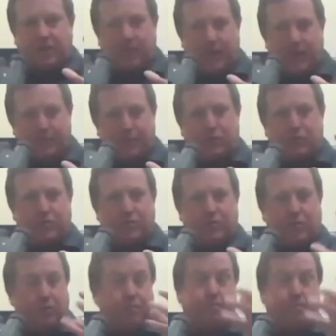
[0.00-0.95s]
numbers
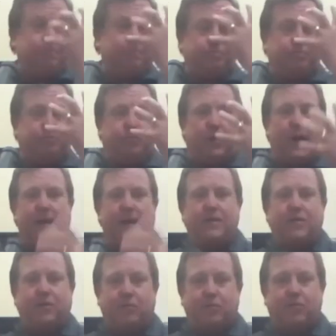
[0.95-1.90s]
don't
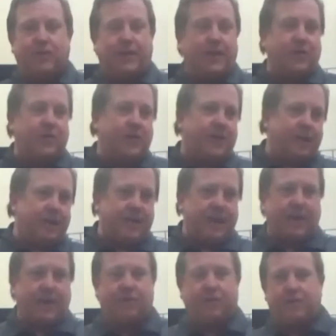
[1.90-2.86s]
blind you, and then you can
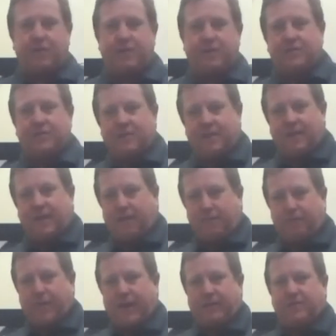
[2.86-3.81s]
take
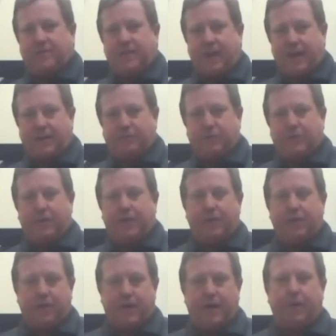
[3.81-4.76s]
that's the
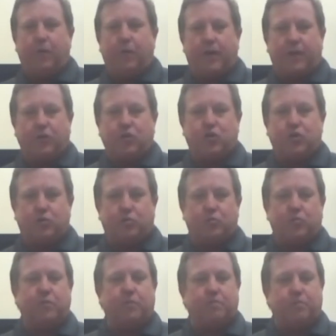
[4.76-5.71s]
animal I want to
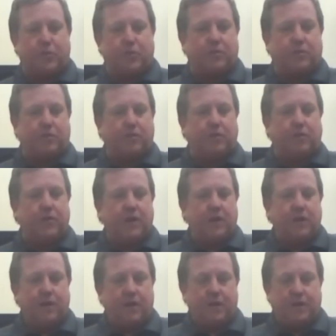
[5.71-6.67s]
shoot, and put your
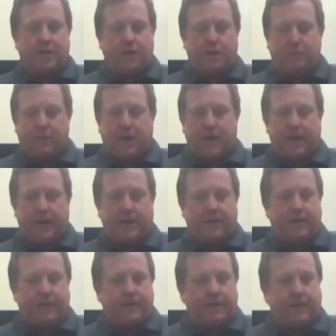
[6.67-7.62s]
deal
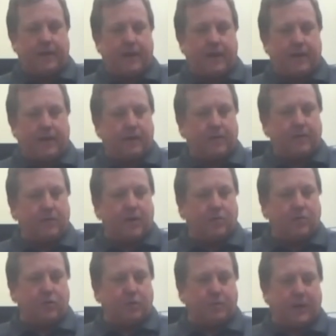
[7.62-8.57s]
behind there,
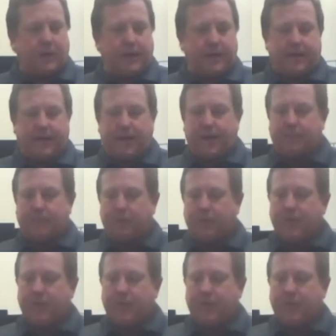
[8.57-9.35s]
crosshair behind the animal.